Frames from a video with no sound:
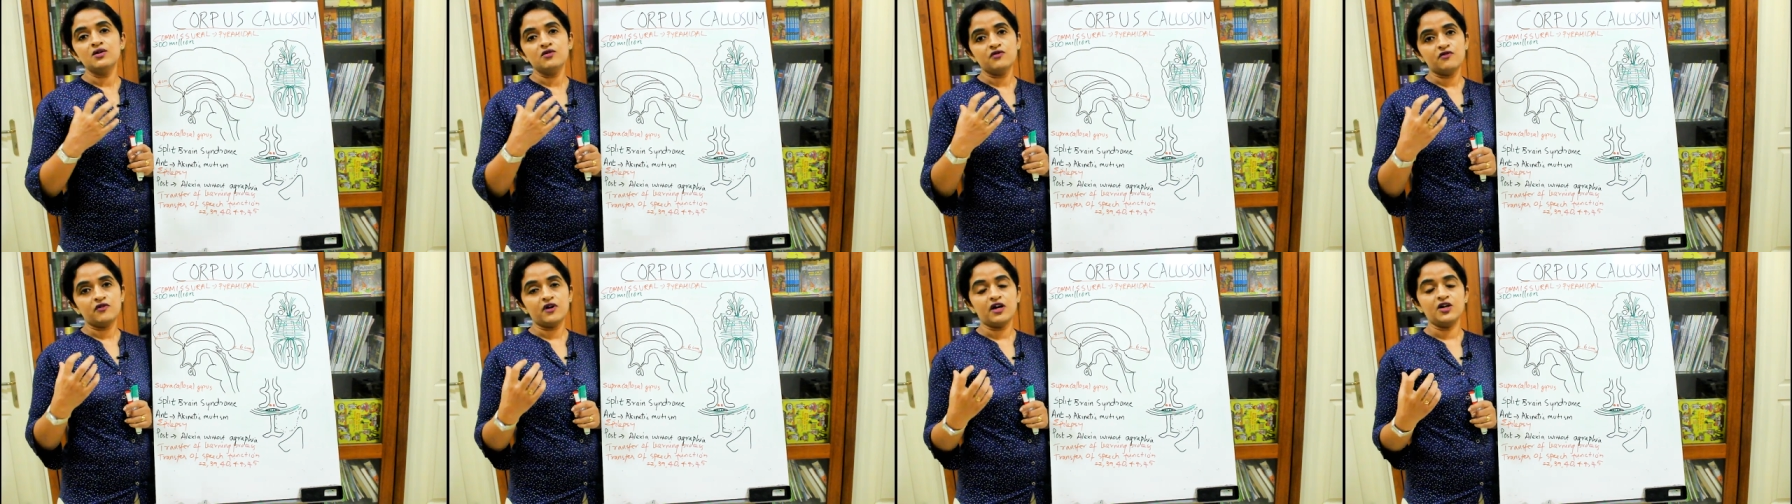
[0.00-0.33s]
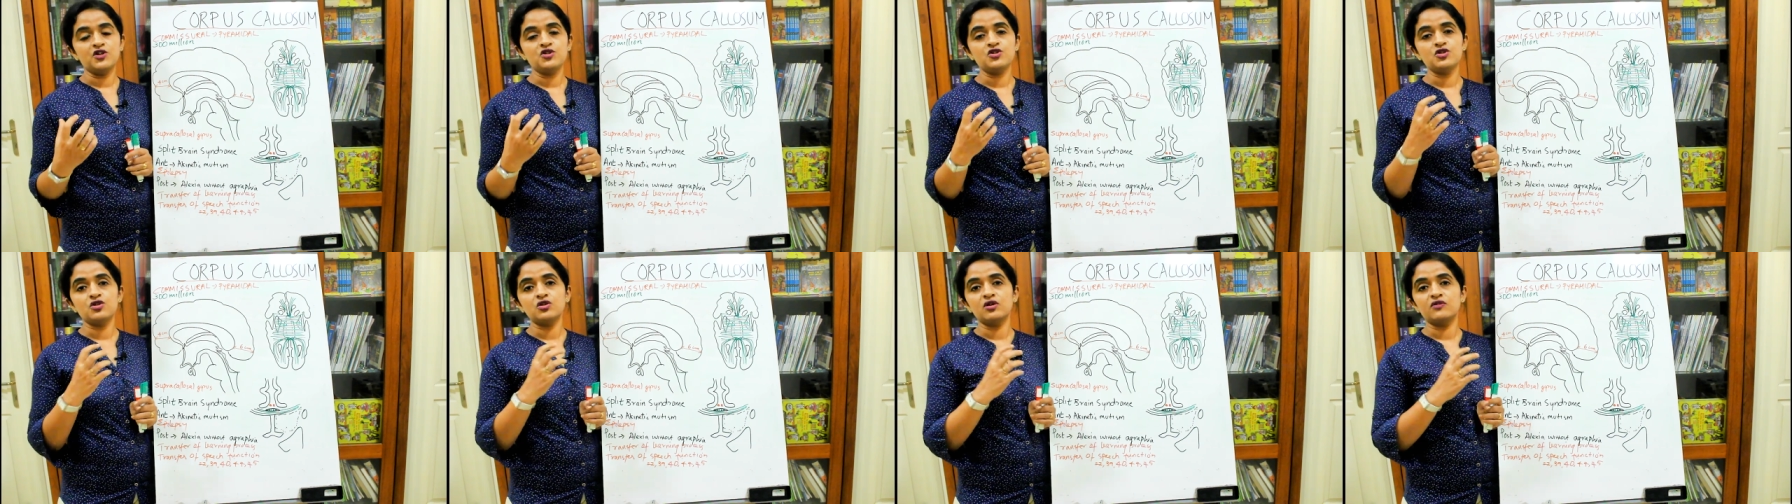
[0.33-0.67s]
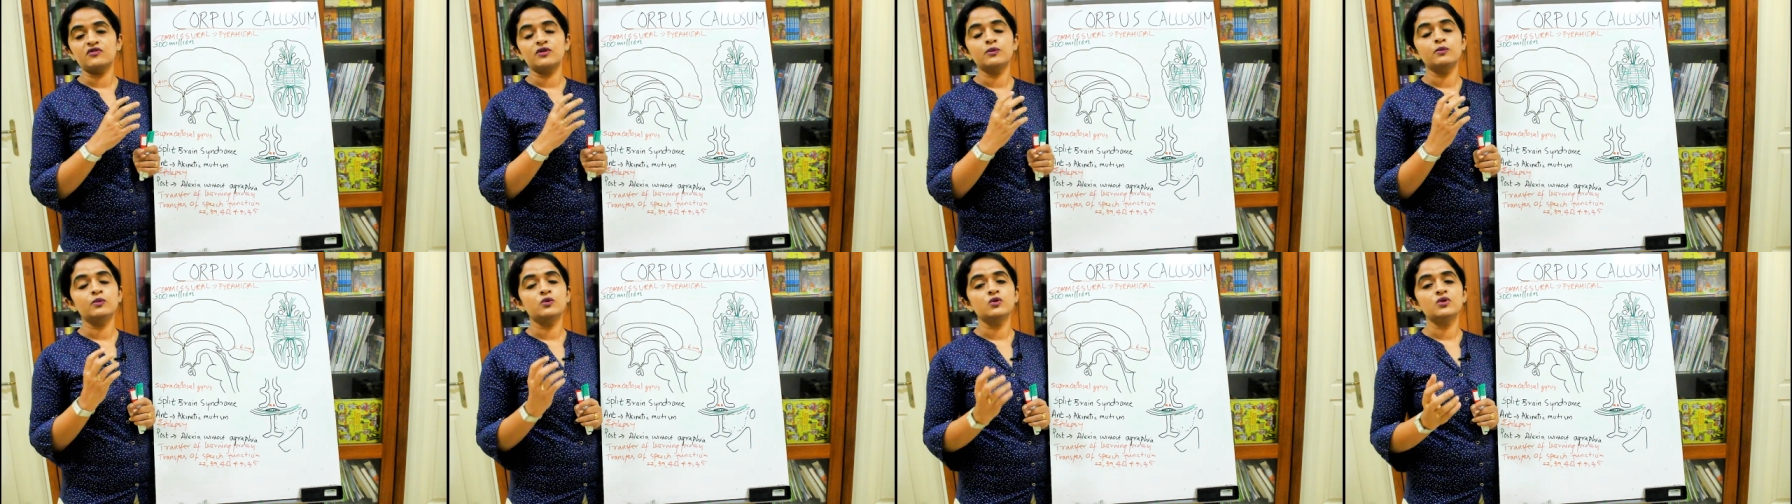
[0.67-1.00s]
function
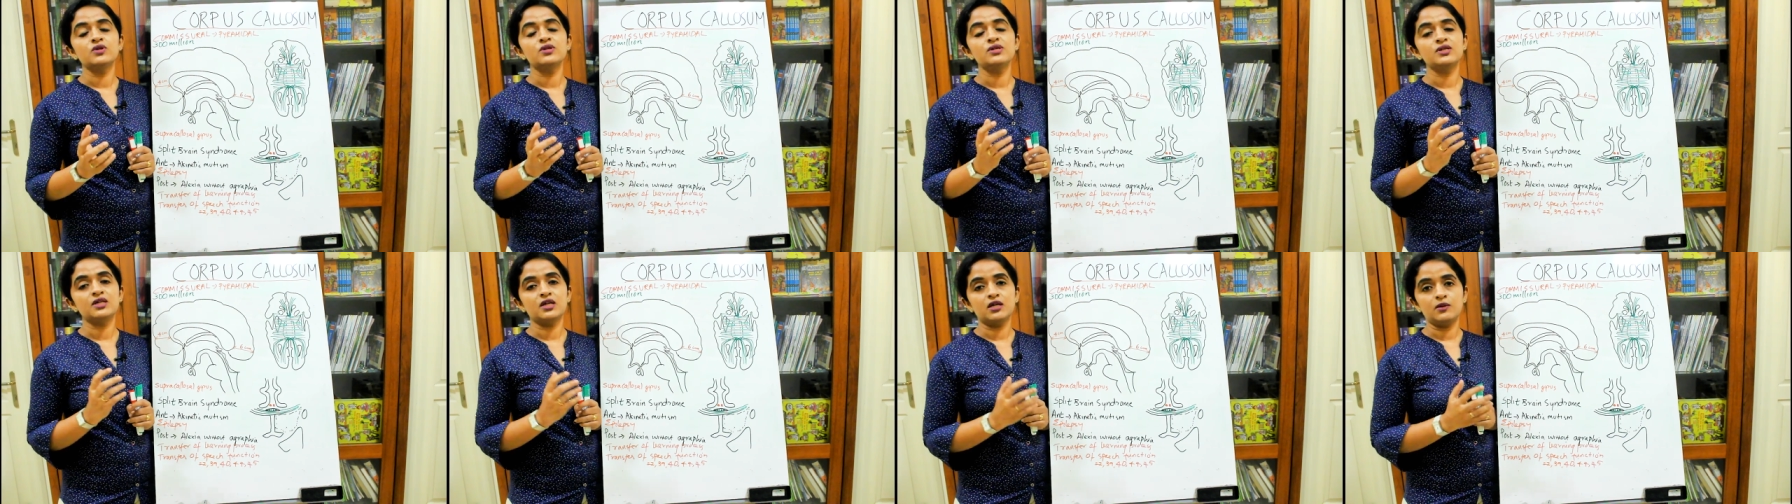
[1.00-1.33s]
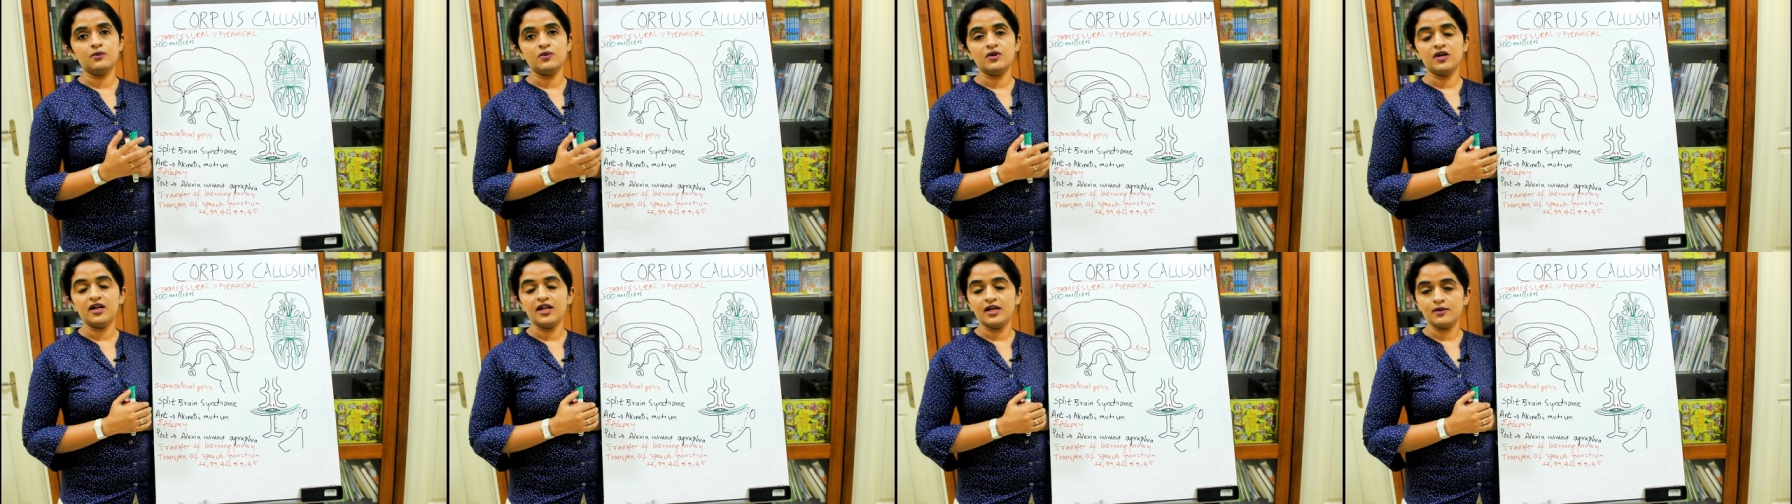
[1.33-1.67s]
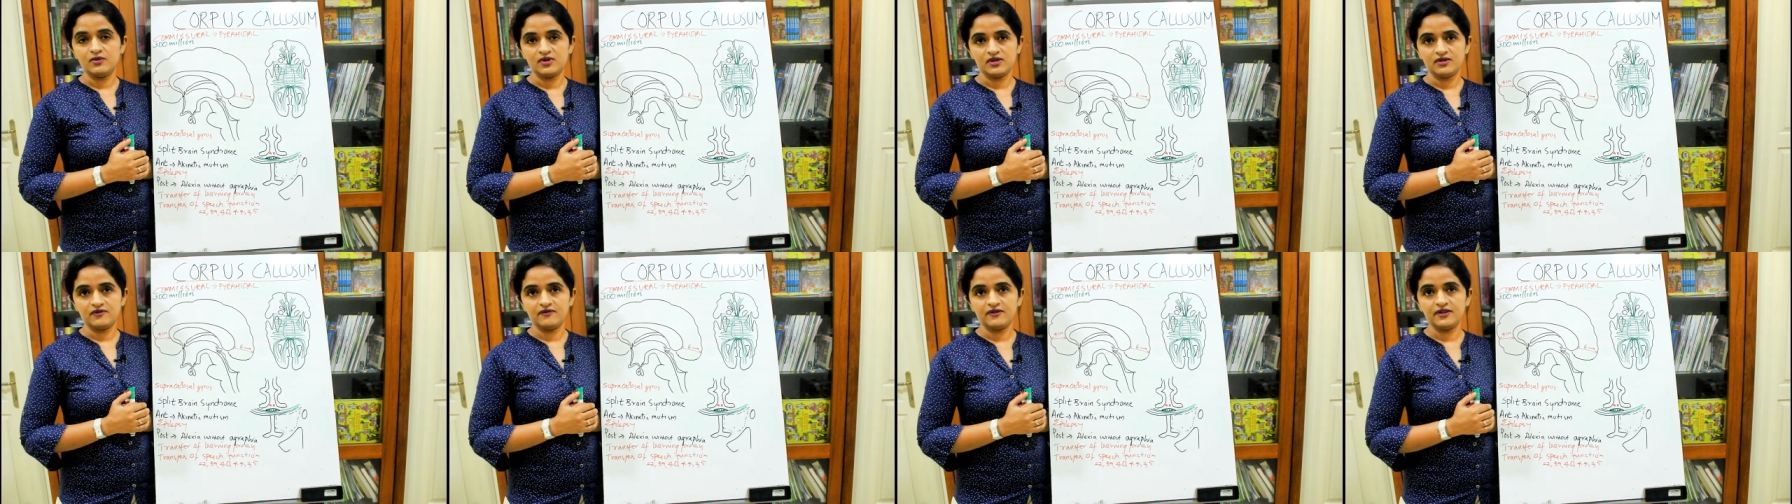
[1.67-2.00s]
of the both cerebral
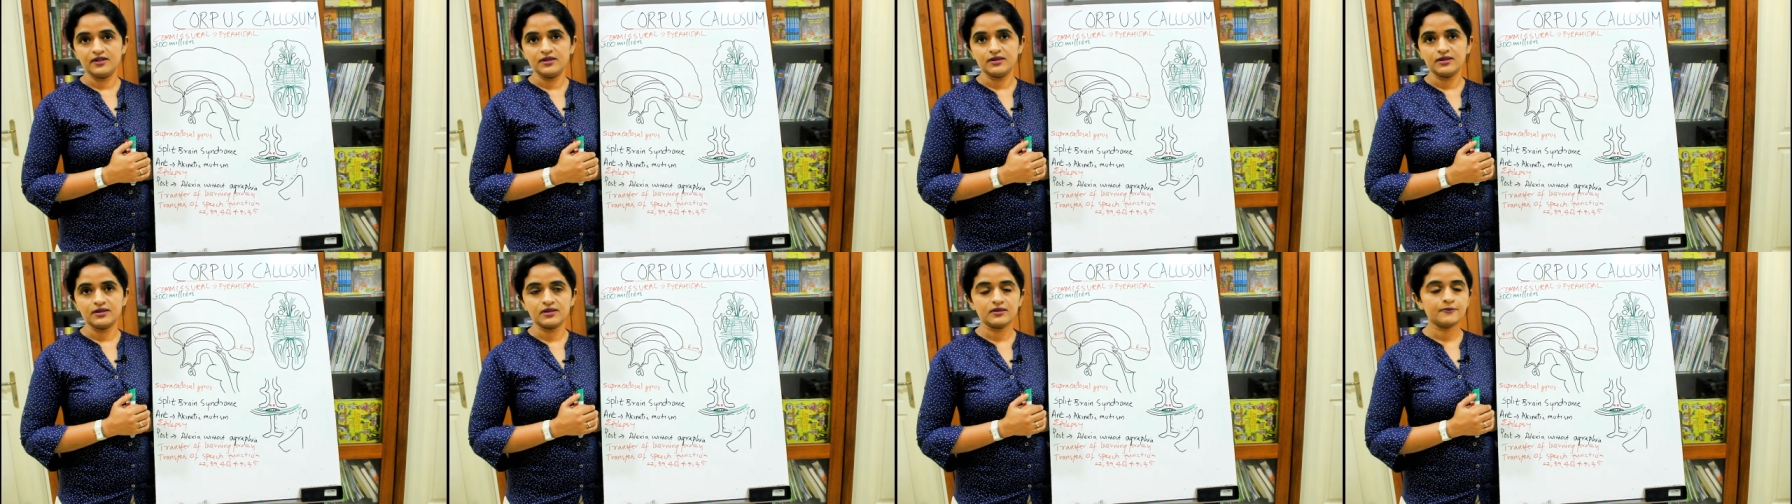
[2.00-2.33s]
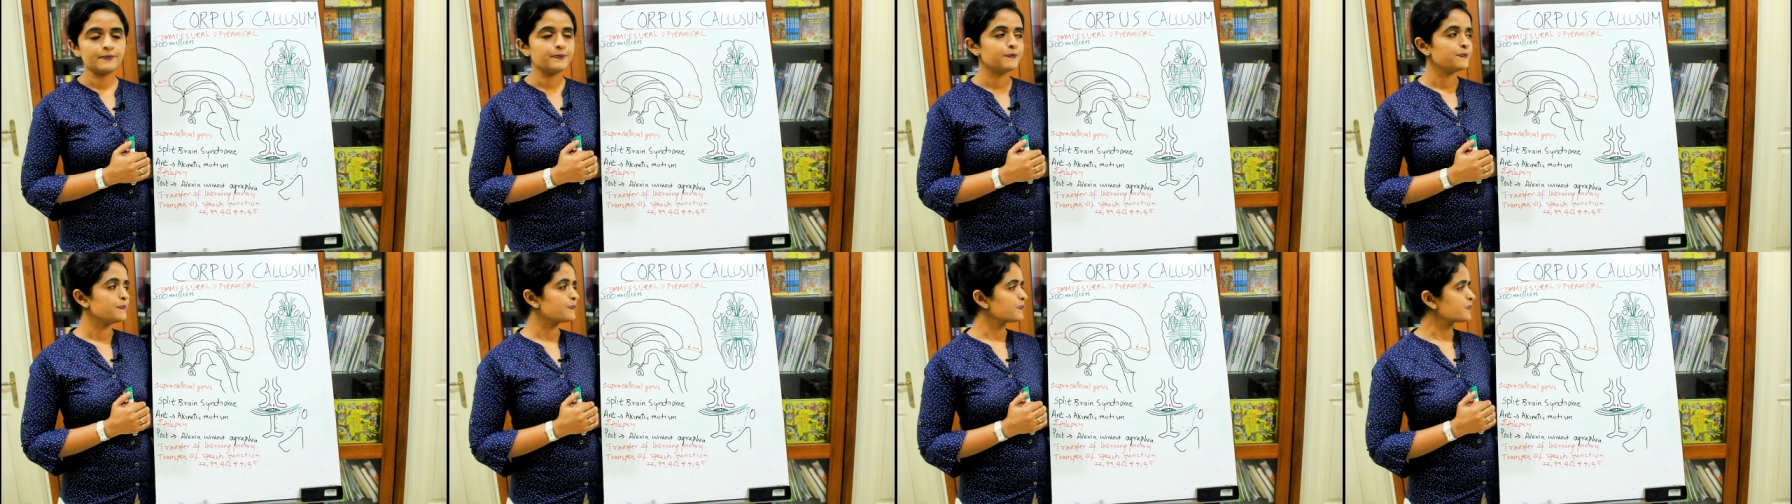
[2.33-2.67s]
hemispheres.